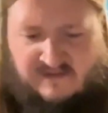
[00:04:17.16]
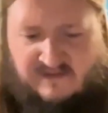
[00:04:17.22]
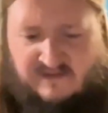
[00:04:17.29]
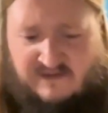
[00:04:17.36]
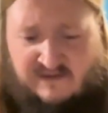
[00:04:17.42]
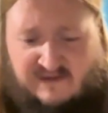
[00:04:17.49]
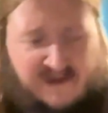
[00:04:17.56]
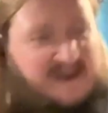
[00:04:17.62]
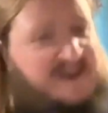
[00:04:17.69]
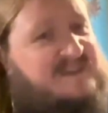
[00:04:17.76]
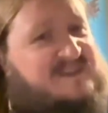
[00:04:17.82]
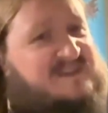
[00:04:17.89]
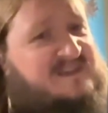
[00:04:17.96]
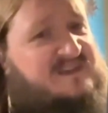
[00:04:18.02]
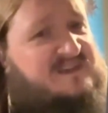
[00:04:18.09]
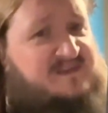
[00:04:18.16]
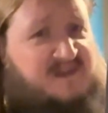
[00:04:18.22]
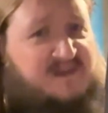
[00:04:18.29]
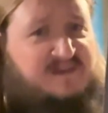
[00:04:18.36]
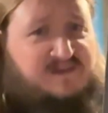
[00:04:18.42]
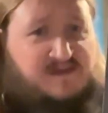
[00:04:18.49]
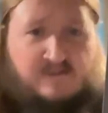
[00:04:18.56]
Uh, AC's
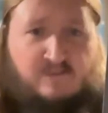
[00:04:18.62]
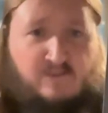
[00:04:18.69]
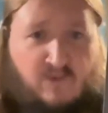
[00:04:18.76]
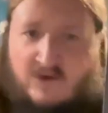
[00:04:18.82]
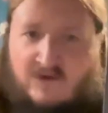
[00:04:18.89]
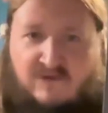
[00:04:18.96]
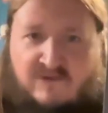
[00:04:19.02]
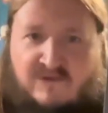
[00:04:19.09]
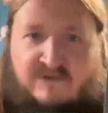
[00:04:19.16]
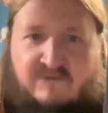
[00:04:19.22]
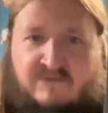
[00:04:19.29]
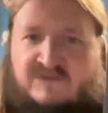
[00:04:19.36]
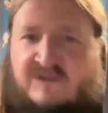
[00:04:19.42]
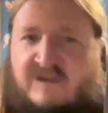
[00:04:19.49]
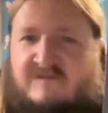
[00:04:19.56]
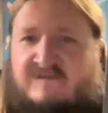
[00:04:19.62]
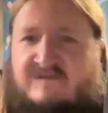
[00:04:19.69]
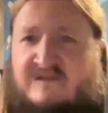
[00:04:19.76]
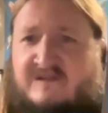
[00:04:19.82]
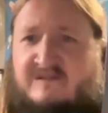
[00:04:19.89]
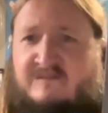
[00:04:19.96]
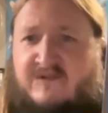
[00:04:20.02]
nickname Wild was given
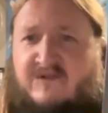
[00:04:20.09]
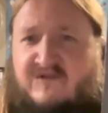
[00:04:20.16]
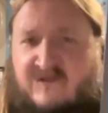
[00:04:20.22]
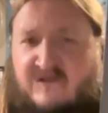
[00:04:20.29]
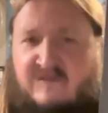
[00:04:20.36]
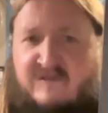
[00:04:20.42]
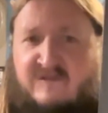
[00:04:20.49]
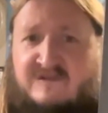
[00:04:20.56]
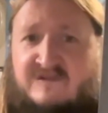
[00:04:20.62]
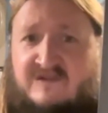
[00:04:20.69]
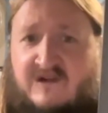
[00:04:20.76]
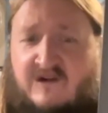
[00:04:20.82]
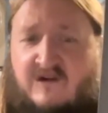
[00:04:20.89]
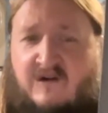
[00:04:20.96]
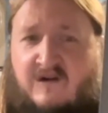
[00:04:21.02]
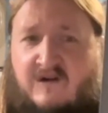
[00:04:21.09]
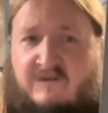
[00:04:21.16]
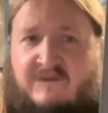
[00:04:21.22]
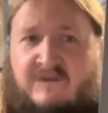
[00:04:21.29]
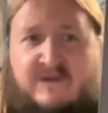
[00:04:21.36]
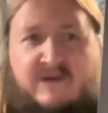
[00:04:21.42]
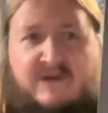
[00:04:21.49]
to him by Cronos
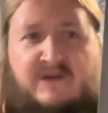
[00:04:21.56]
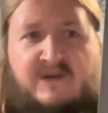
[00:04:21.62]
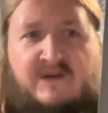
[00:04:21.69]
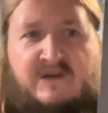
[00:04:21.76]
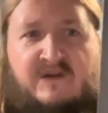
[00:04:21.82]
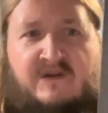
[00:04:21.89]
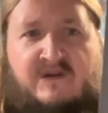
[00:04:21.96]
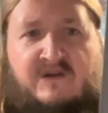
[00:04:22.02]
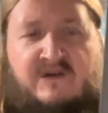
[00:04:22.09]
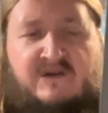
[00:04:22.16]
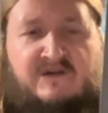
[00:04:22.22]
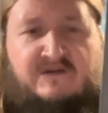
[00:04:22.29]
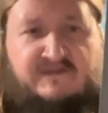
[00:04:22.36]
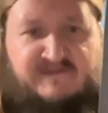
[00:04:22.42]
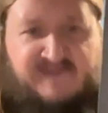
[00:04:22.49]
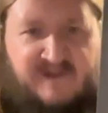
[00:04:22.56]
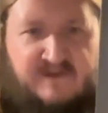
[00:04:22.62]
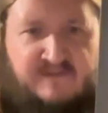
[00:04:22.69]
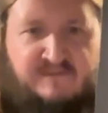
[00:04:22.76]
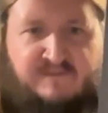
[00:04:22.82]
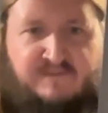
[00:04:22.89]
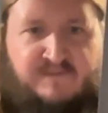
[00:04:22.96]
of
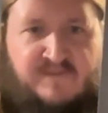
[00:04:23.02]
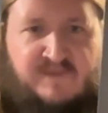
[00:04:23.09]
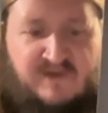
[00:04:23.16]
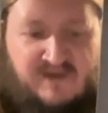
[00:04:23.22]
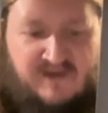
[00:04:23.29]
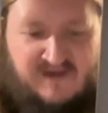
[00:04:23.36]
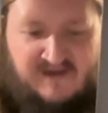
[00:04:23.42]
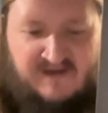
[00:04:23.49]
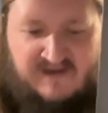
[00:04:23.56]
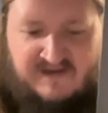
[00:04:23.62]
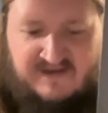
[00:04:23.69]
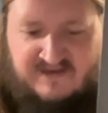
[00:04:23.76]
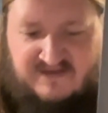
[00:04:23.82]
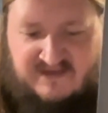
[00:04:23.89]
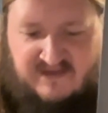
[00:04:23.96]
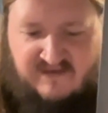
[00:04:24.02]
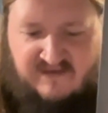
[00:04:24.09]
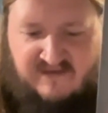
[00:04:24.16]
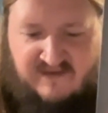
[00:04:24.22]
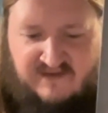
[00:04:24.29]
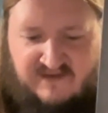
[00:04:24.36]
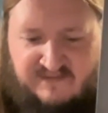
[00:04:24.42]
Venom, and his son
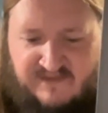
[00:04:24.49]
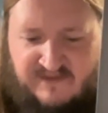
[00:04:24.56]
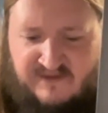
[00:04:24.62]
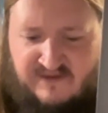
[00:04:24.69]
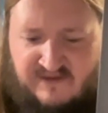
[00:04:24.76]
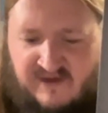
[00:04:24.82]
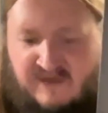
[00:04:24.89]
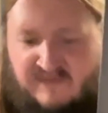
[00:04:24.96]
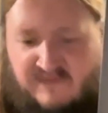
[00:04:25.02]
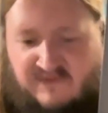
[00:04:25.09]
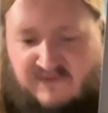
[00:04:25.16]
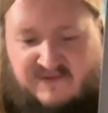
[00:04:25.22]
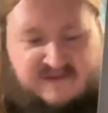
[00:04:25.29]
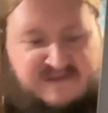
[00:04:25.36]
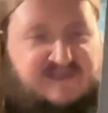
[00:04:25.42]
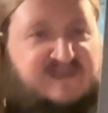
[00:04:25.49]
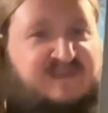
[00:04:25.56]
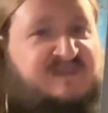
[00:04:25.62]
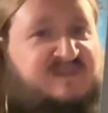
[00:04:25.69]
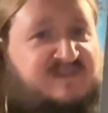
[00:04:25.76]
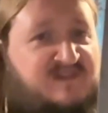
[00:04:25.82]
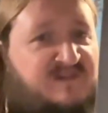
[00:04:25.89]
has been the keyboardist
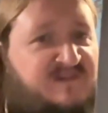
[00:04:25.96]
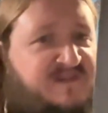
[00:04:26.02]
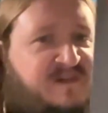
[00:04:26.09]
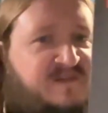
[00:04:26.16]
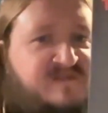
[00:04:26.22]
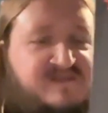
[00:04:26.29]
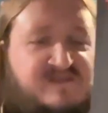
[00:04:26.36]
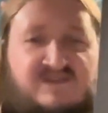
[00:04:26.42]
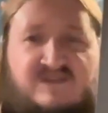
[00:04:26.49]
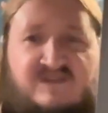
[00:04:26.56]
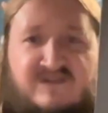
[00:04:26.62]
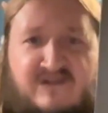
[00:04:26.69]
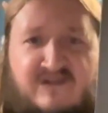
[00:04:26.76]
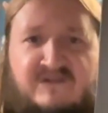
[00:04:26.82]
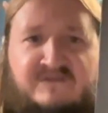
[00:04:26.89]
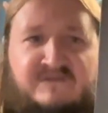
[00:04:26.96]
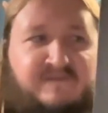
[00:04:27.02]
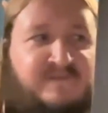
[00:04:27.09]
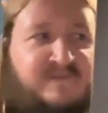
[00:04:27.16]
since 2009.